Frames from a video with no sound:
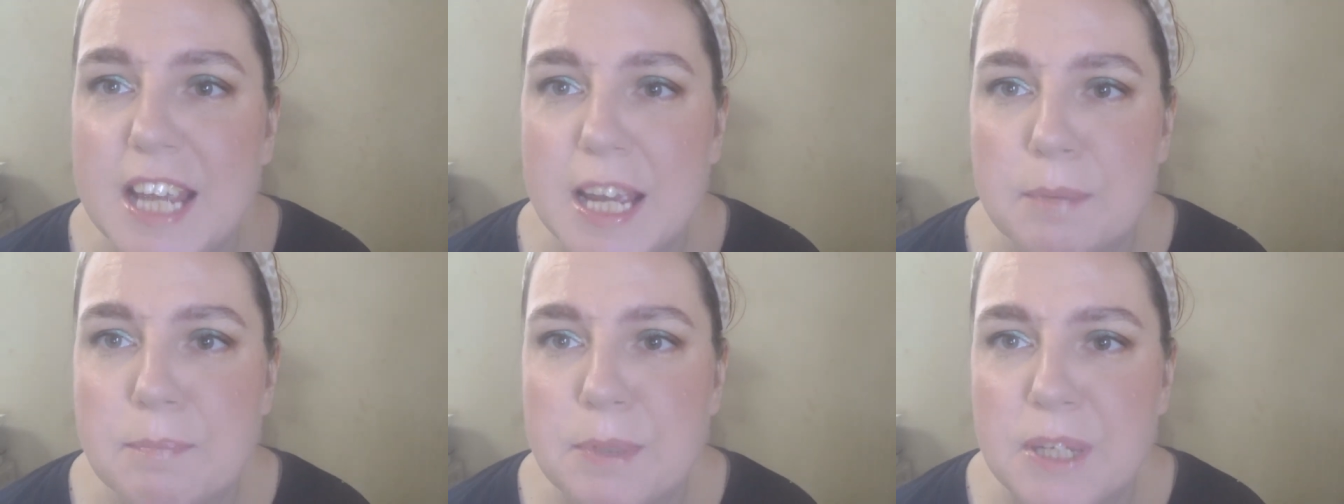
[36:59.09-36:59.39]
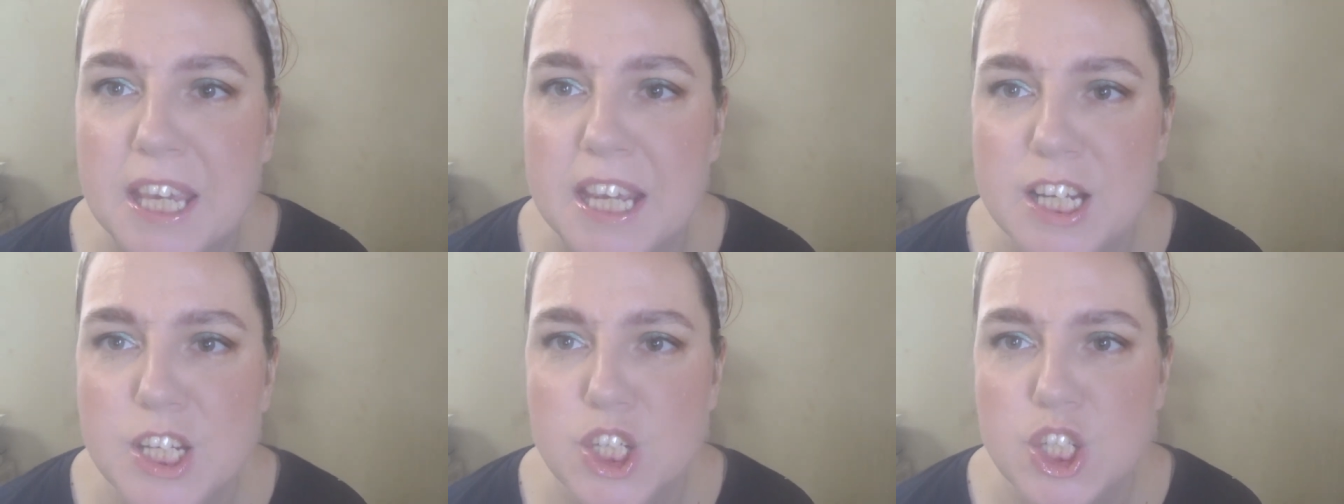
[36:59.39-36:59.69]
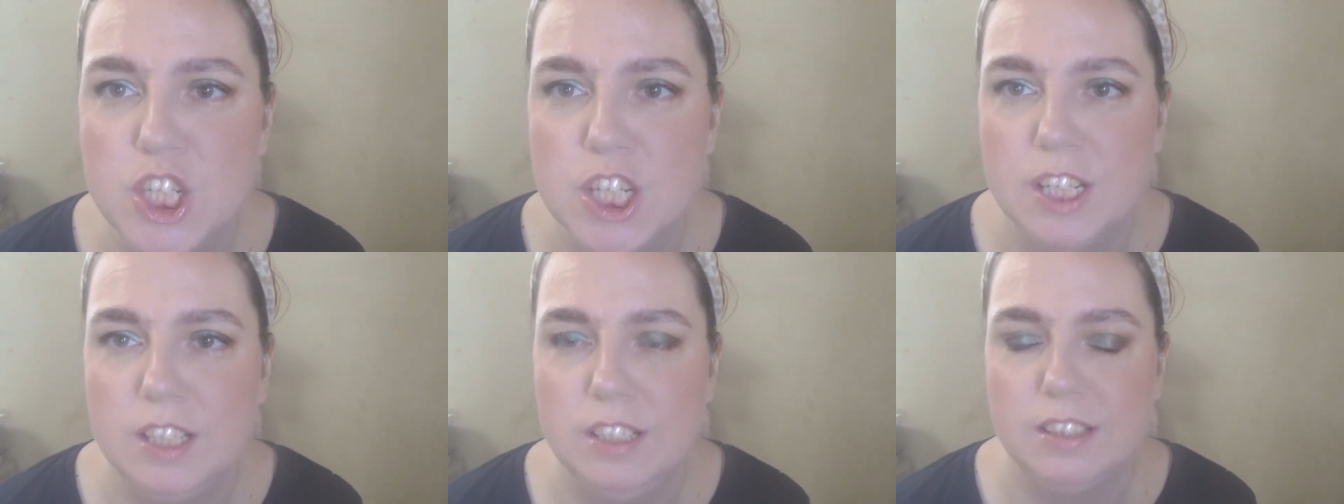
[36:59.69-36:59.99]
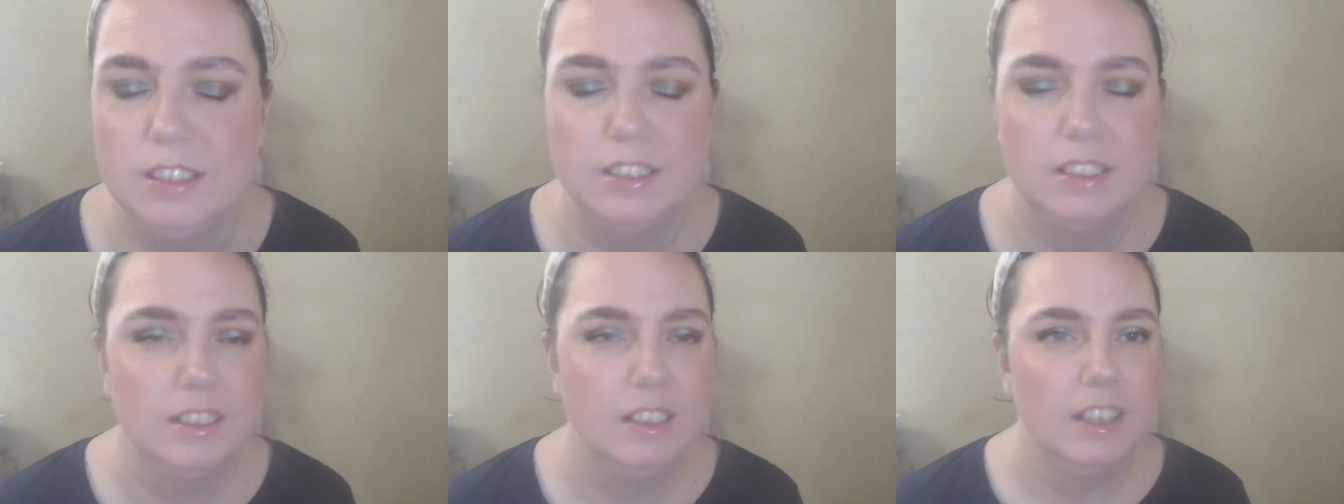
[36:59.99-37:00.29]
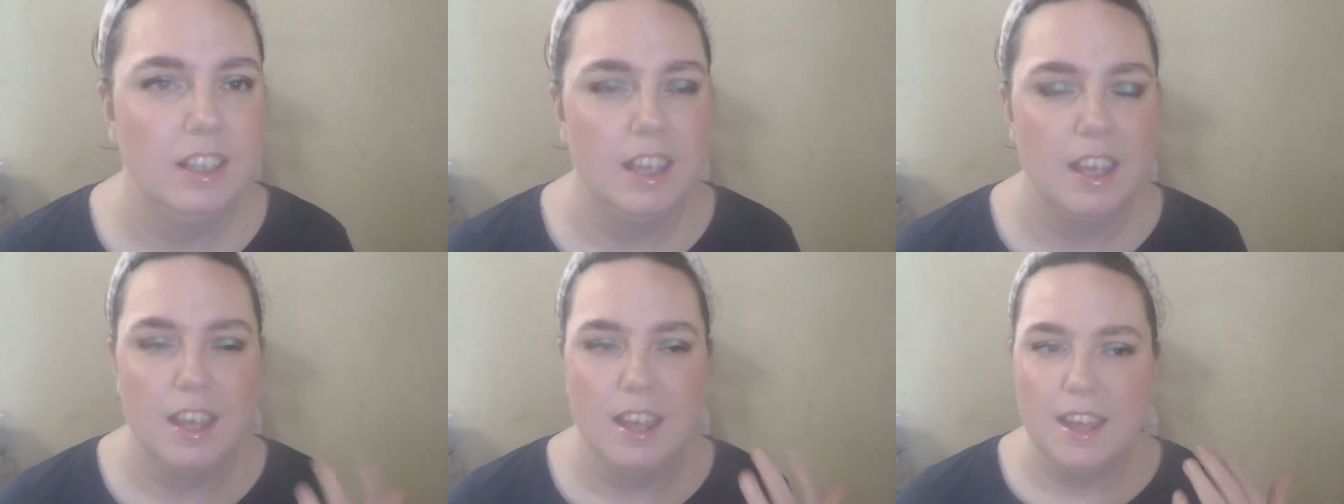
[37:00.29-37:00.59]
application,
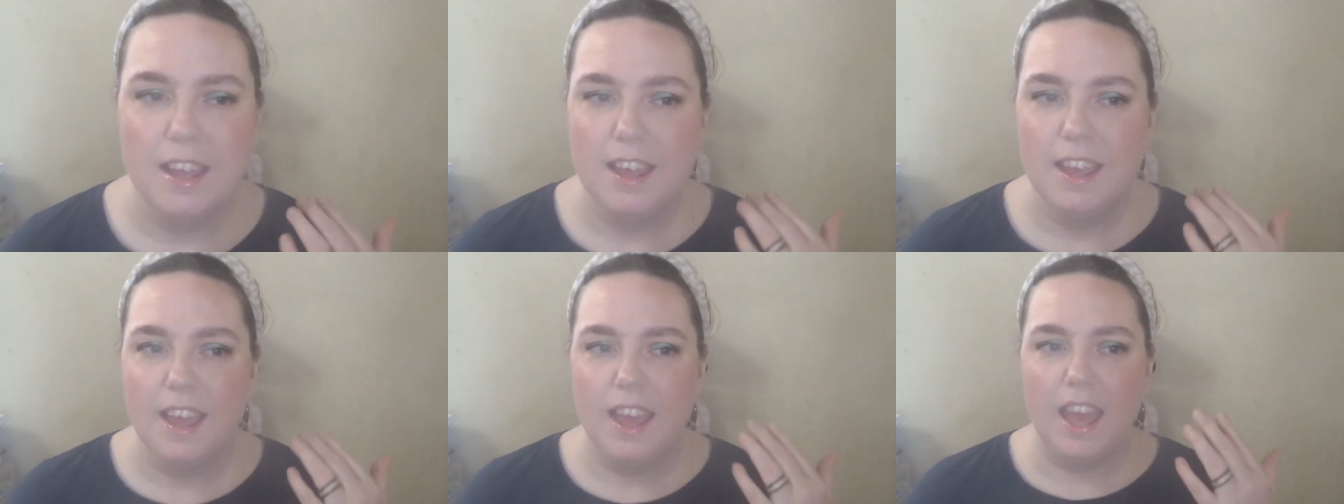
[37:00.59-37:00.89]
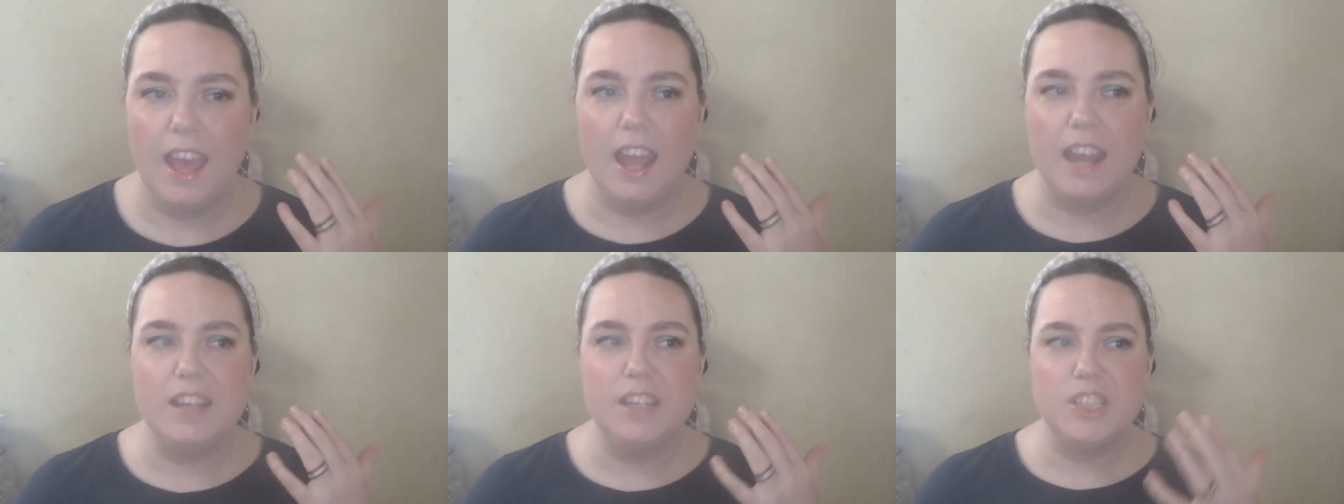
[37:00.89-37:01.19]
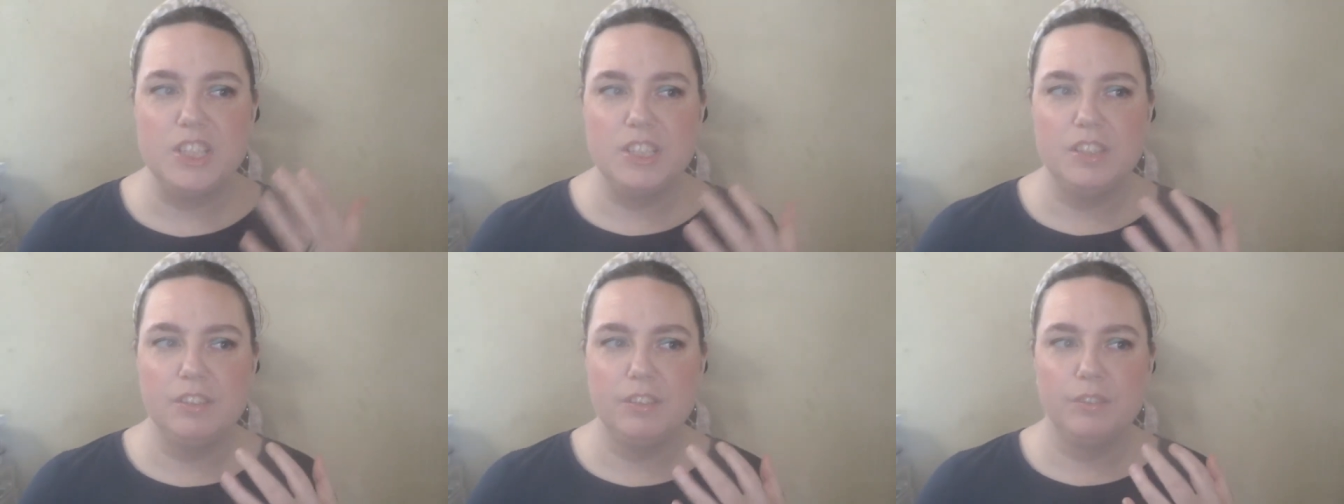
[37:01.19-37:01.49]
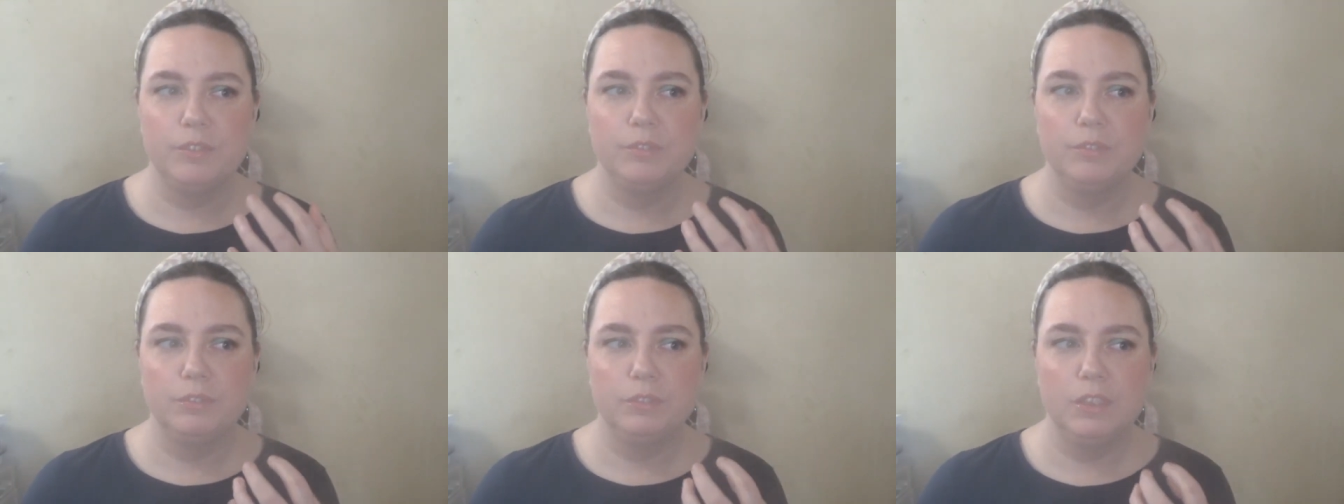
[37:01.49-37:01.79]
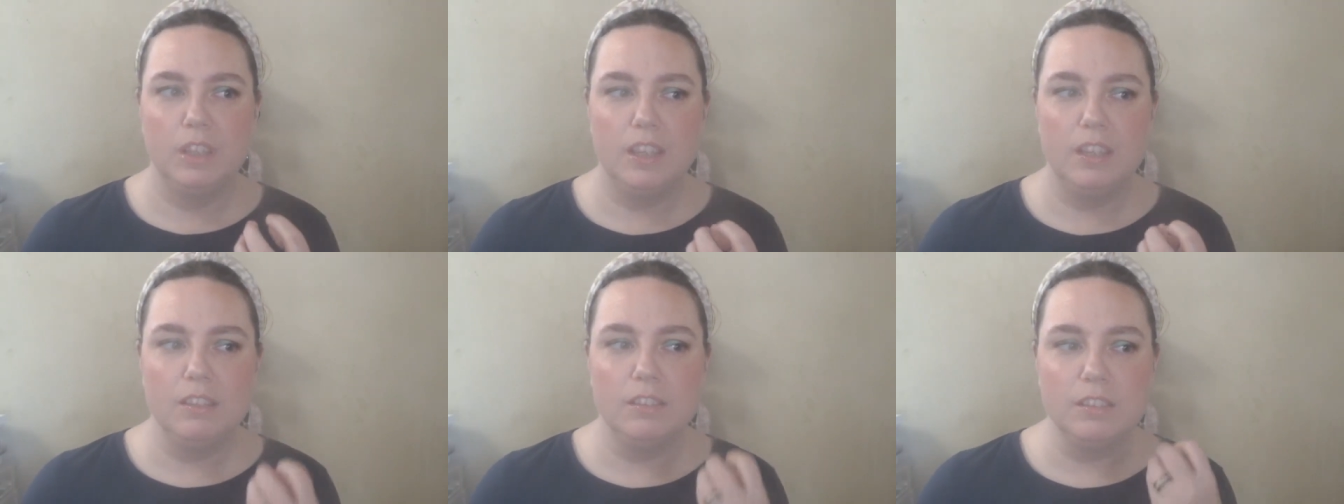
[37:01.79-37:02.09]
and it just
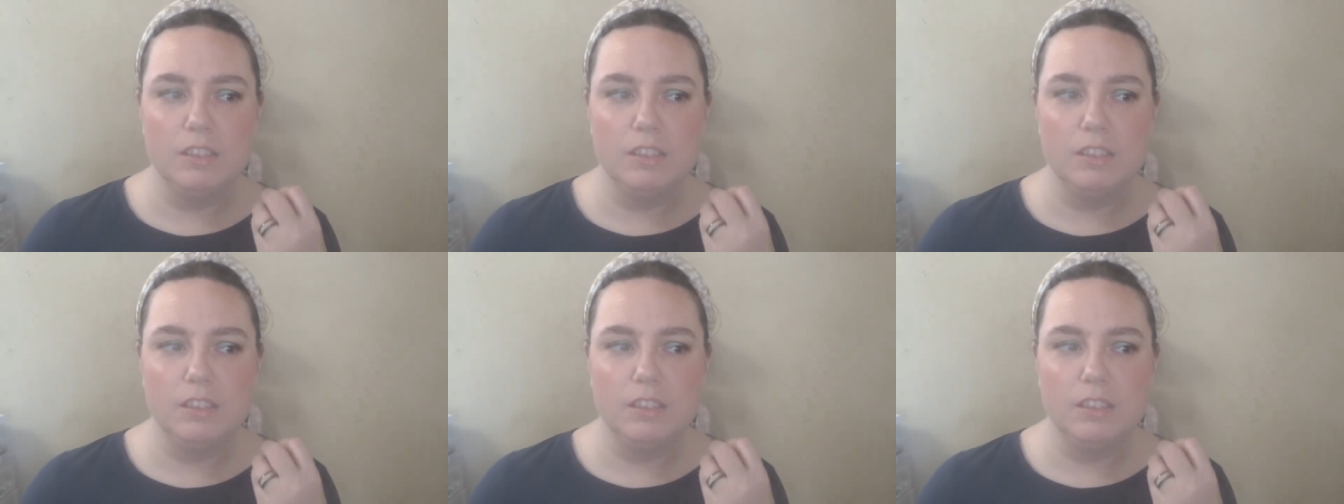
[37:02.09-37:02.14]
it,